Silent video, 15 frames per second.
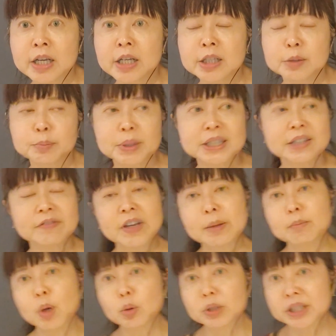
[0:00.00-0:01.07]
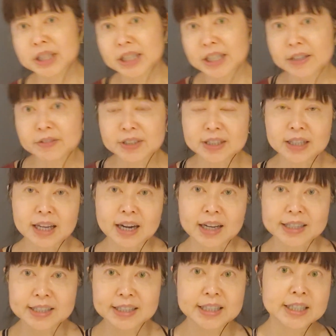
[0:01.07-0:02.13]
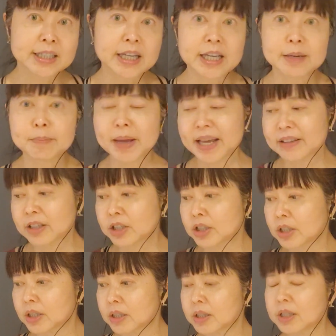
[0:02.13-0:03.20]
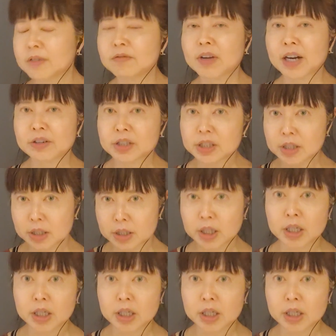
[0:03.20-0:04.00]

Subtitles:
specific motifs that are seen in pathogens, in viruses,